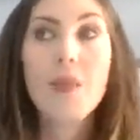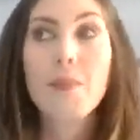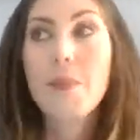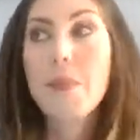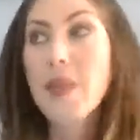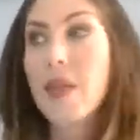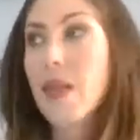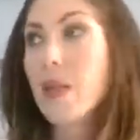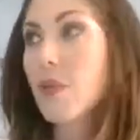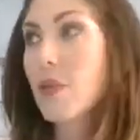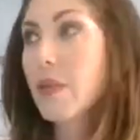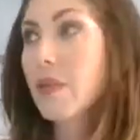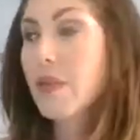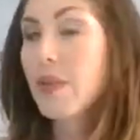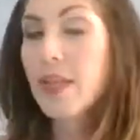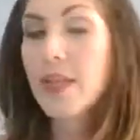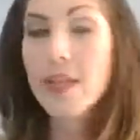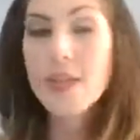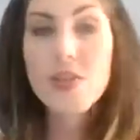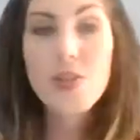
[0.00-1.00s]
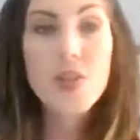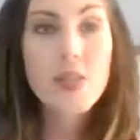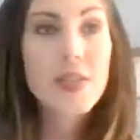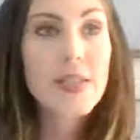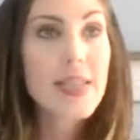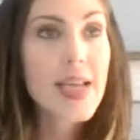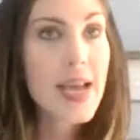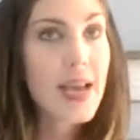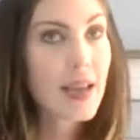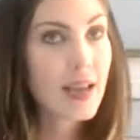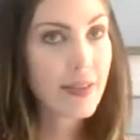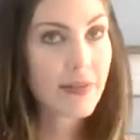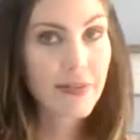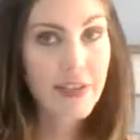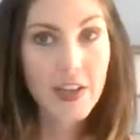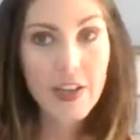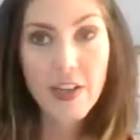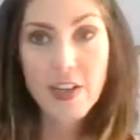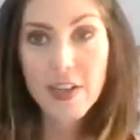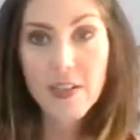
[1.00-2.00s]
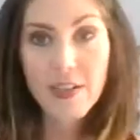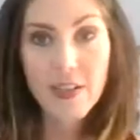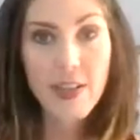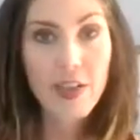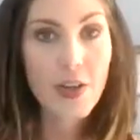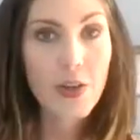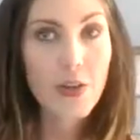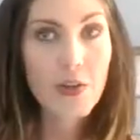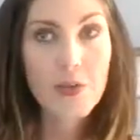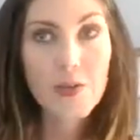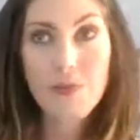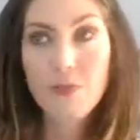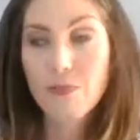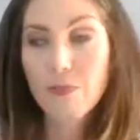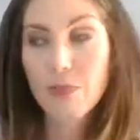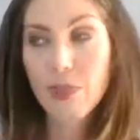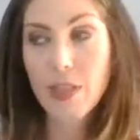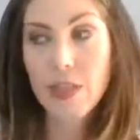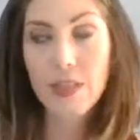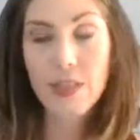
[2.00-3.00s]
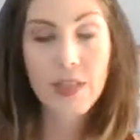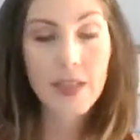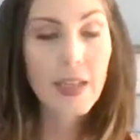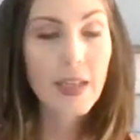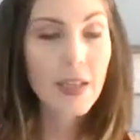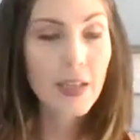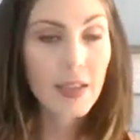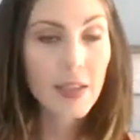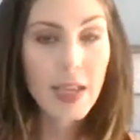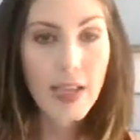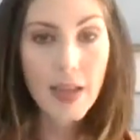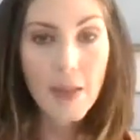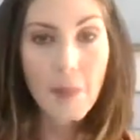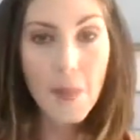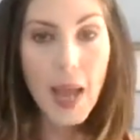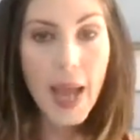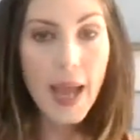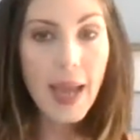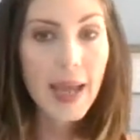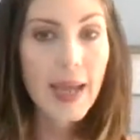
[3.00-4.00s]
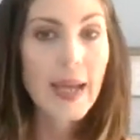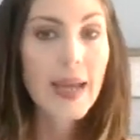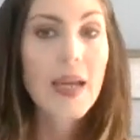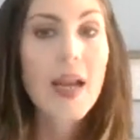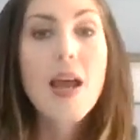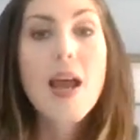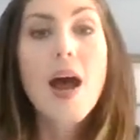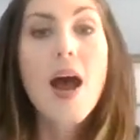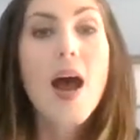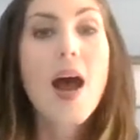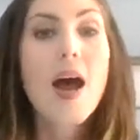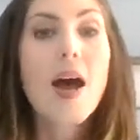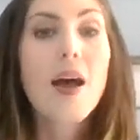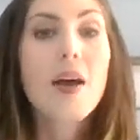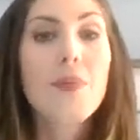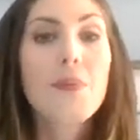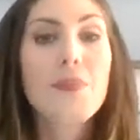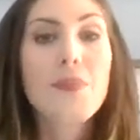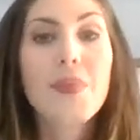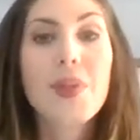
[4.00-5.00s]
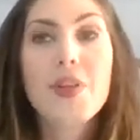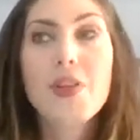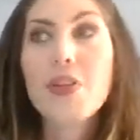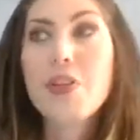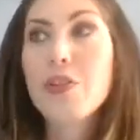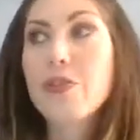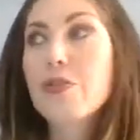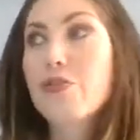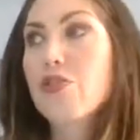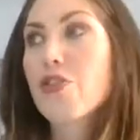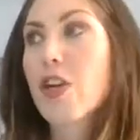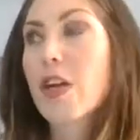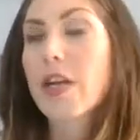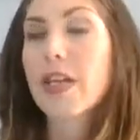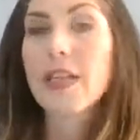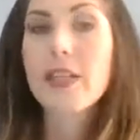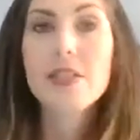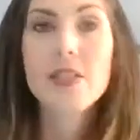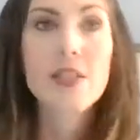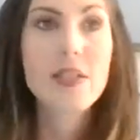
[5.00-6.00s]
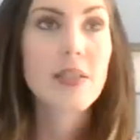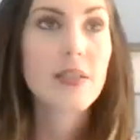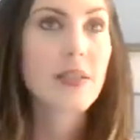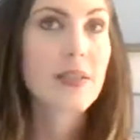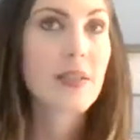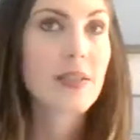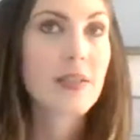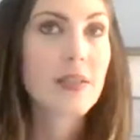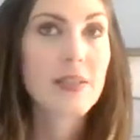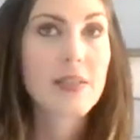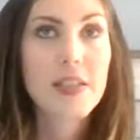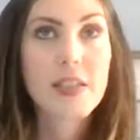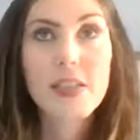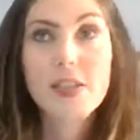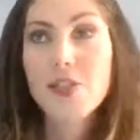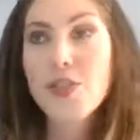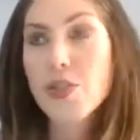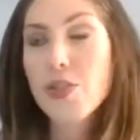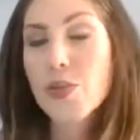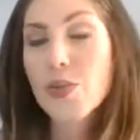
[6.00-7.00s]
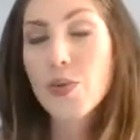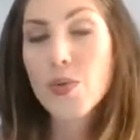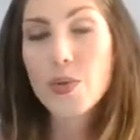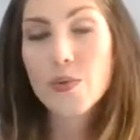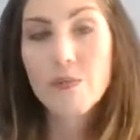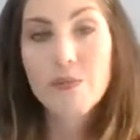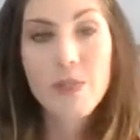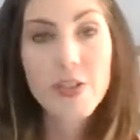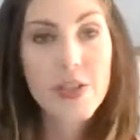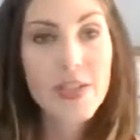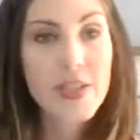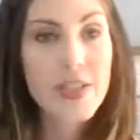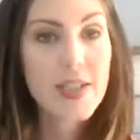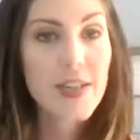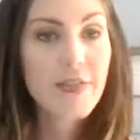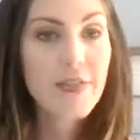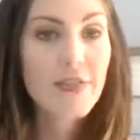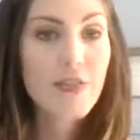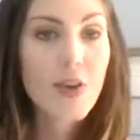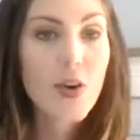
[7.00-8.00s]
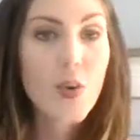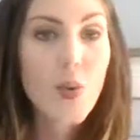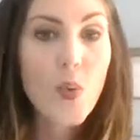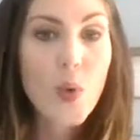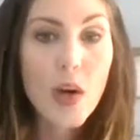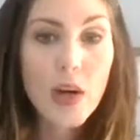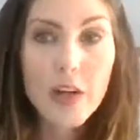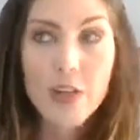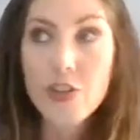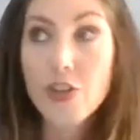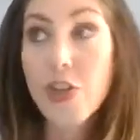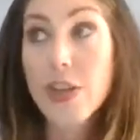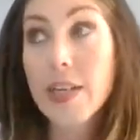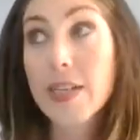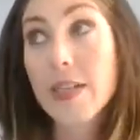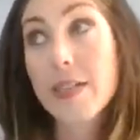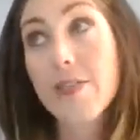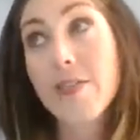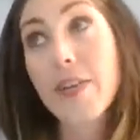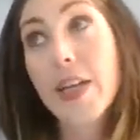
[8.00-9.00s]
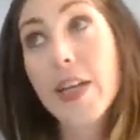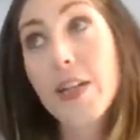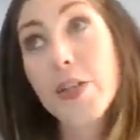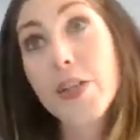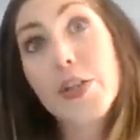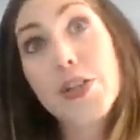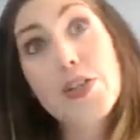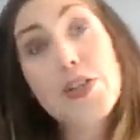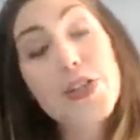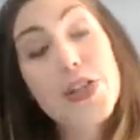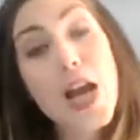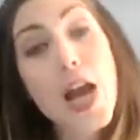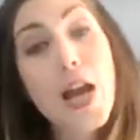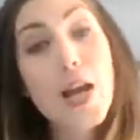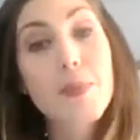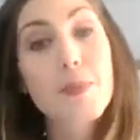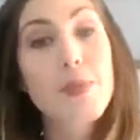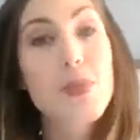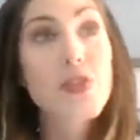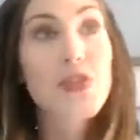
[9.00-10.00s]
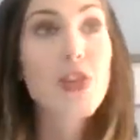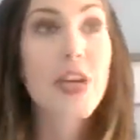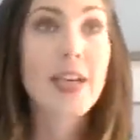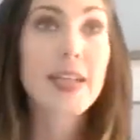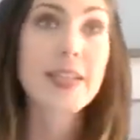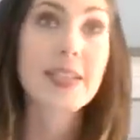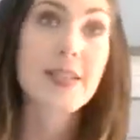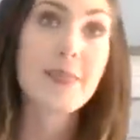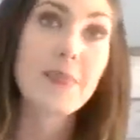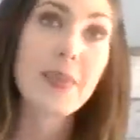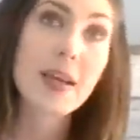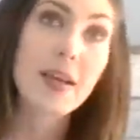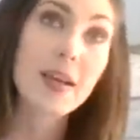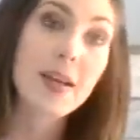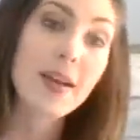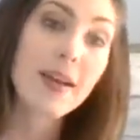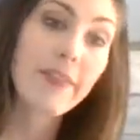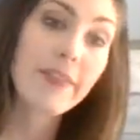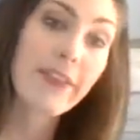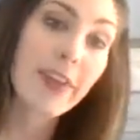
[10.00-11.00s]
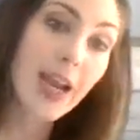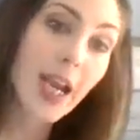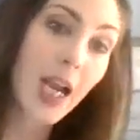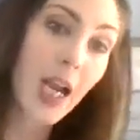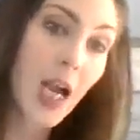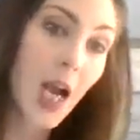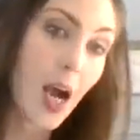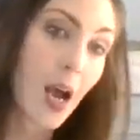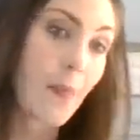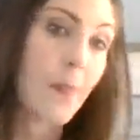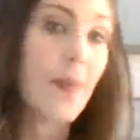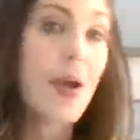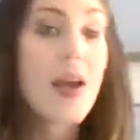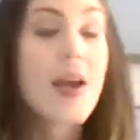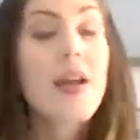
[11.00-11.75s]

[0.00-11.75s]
being with the kids all day if they're, really little like mine, trying to do your stuff for work, trying to find new jobs, trying to make enough income.